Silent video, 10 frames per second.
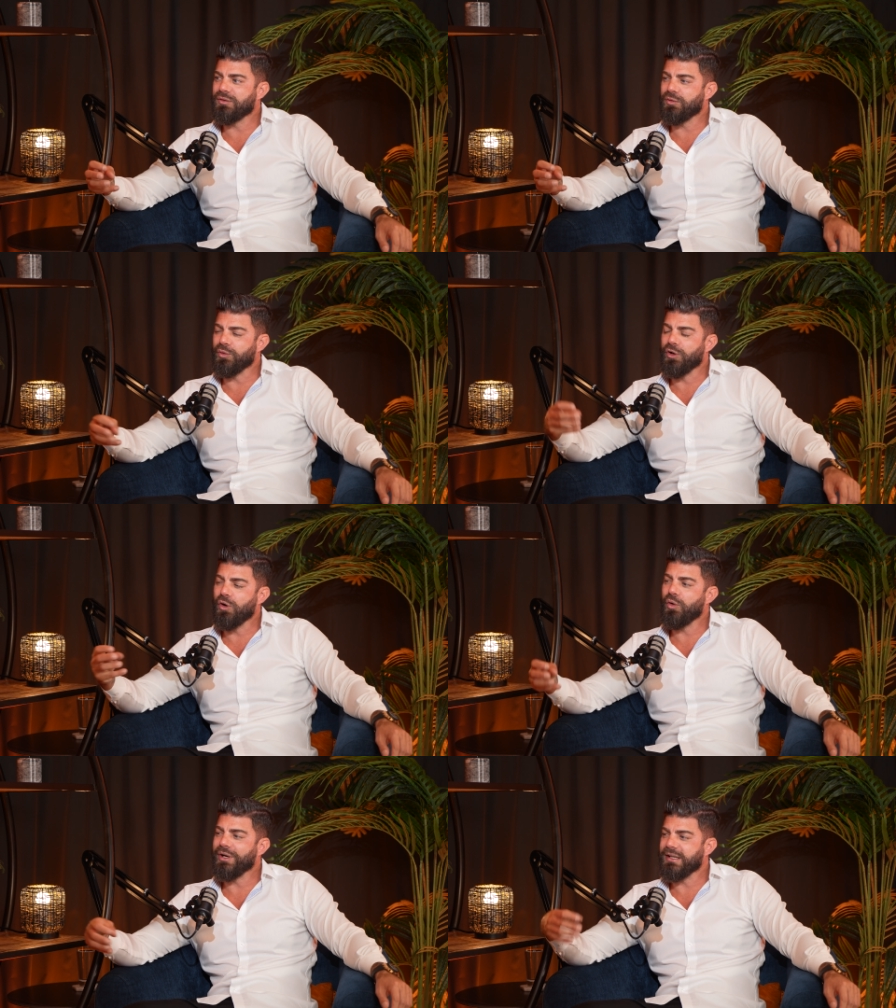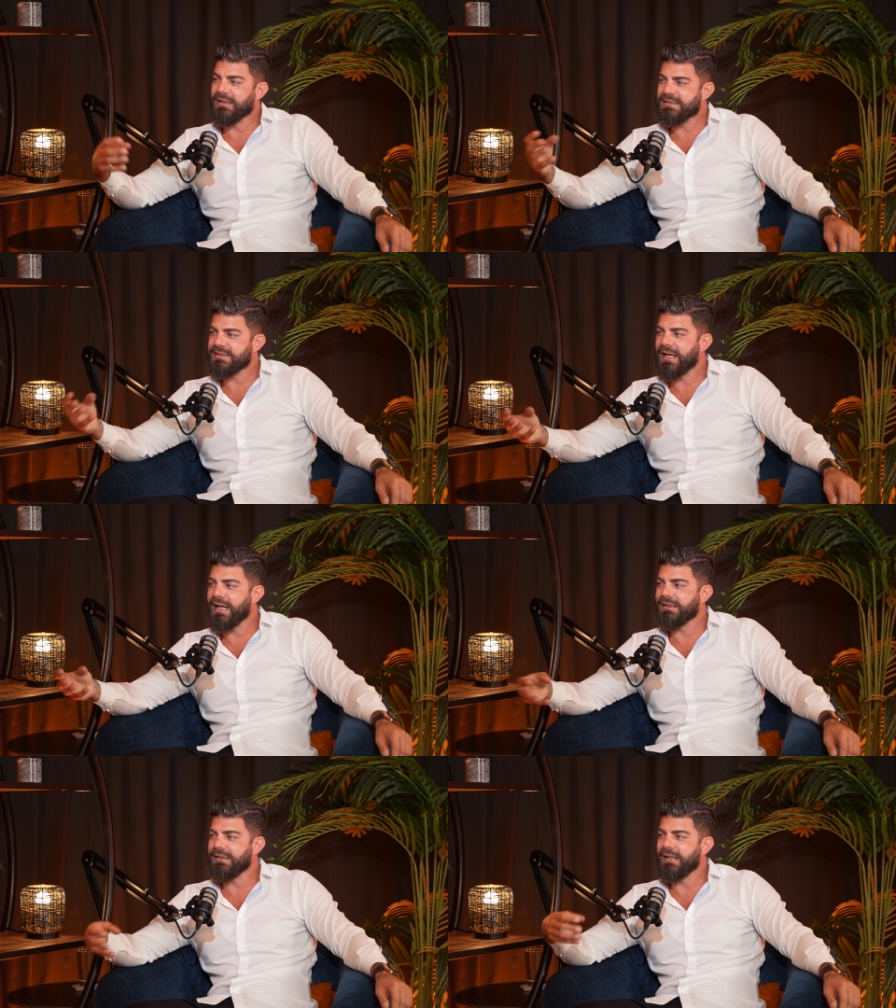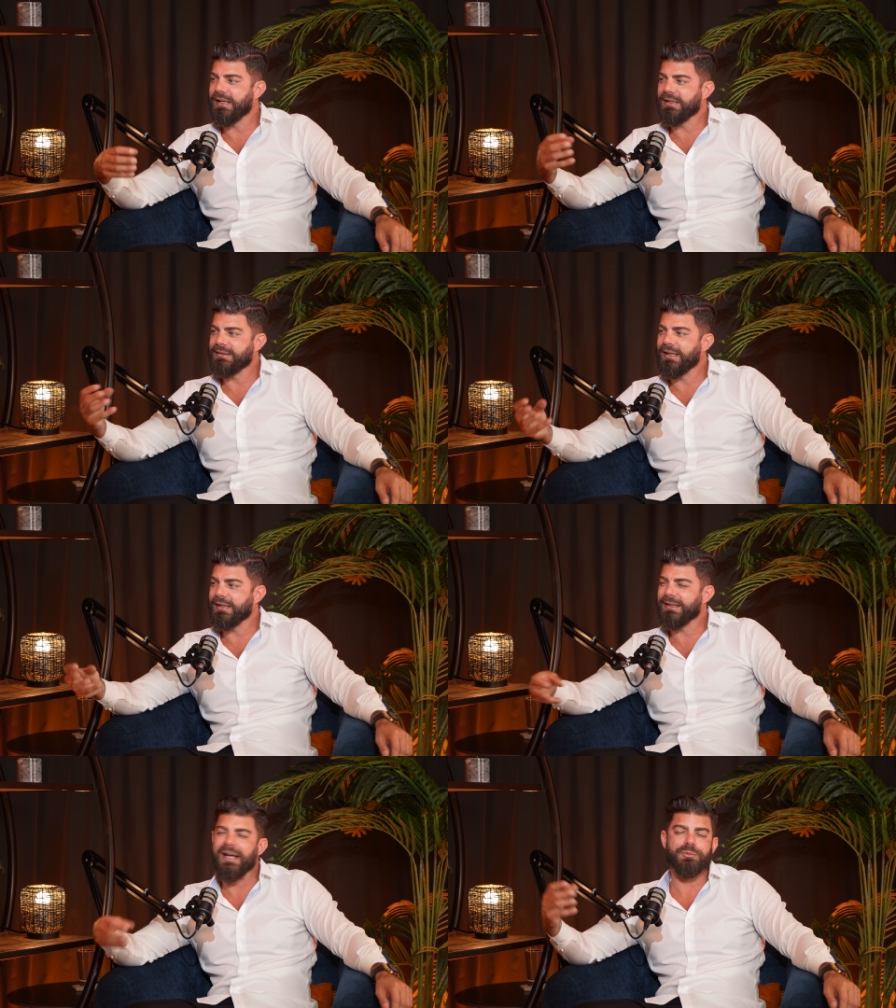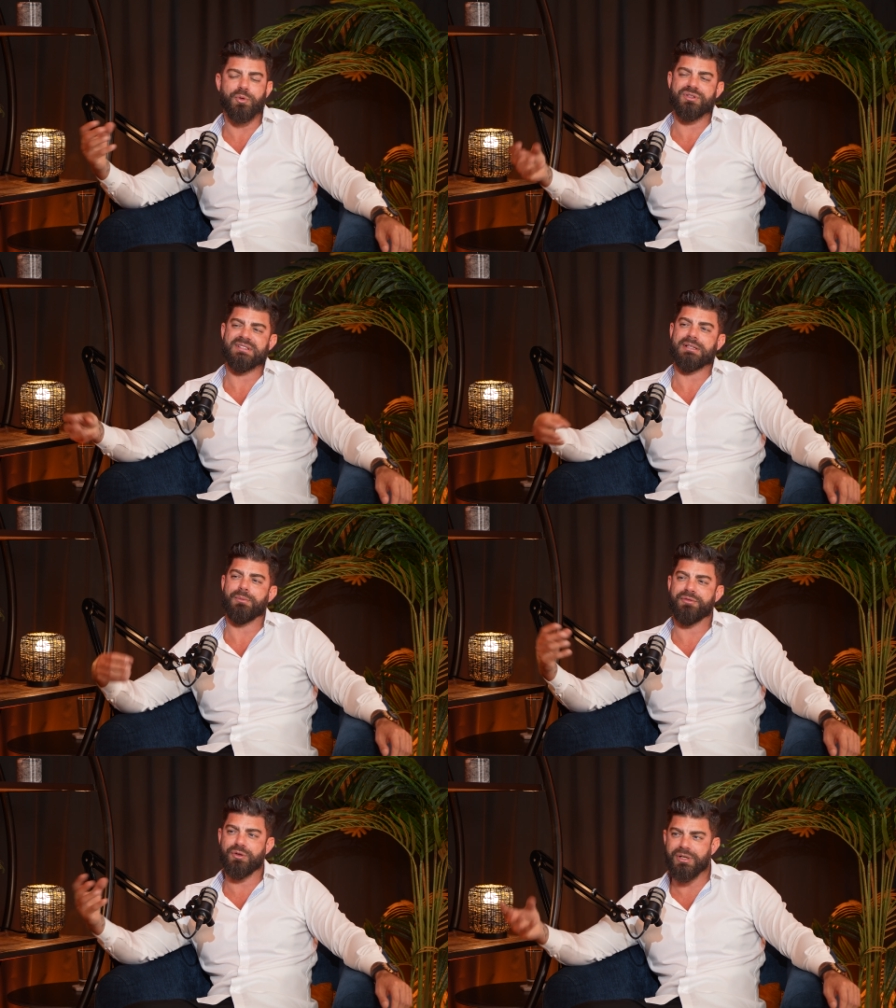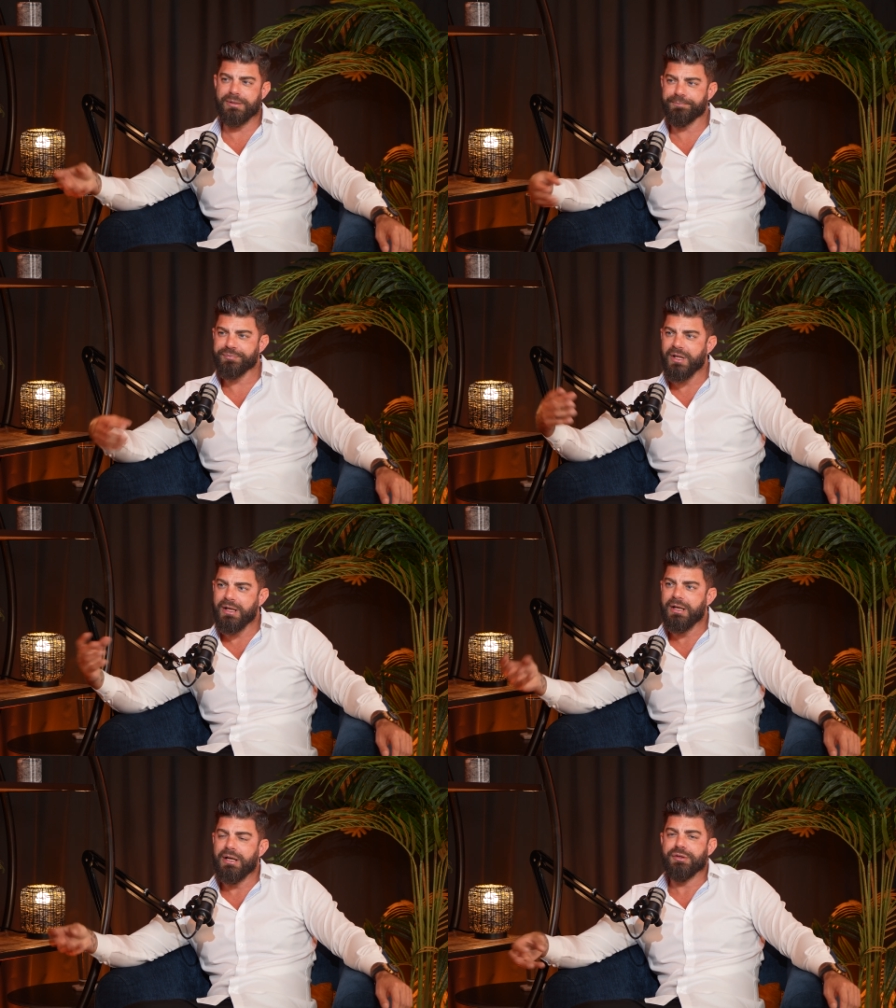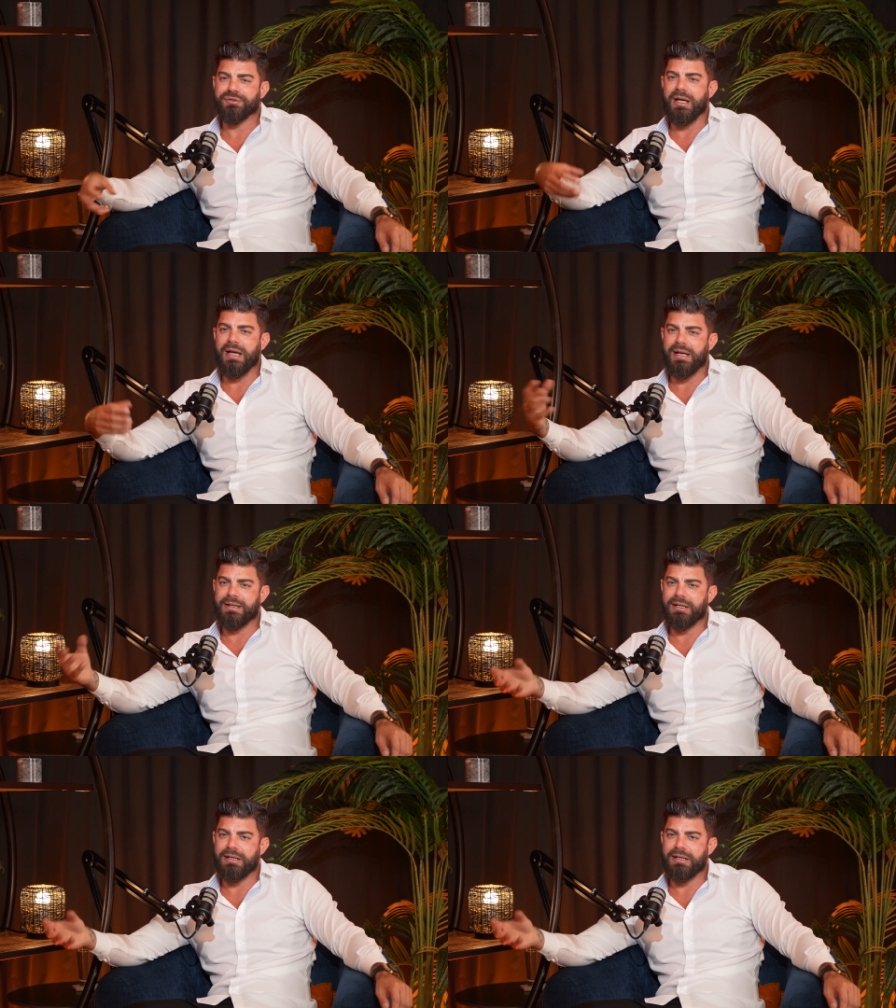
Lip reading: to know and understand the export system of UAE. So I had